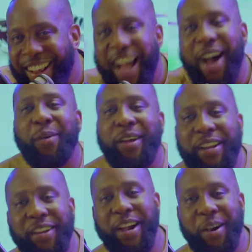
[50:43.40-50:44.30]
I want a
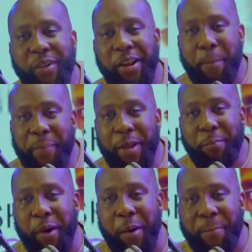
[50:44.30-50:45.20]
girl with a big
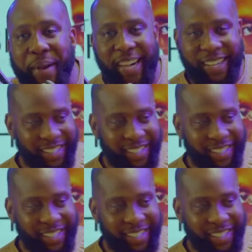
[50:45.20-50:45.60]
bumper.